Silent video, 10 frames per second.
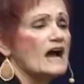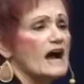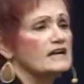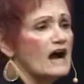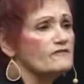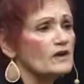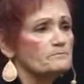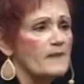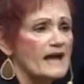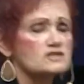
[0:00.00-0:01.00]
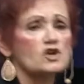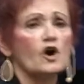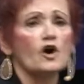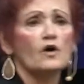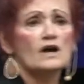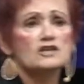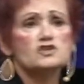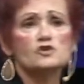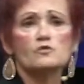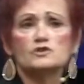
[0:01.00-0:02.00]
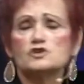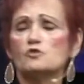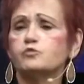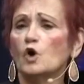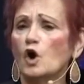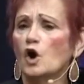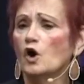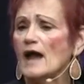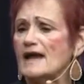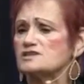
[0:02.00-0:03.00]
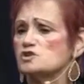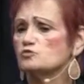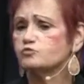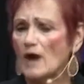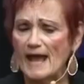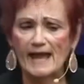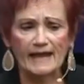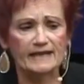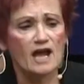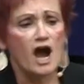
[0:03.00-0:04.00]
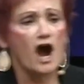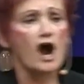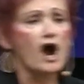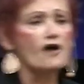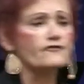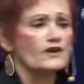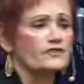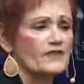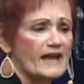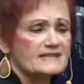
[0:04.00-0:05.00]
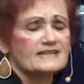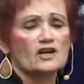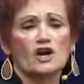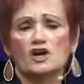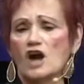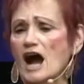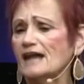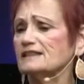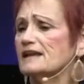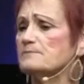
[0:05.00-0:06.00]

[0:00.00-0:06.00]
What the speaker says: governmental to rule and to reign over things that are godly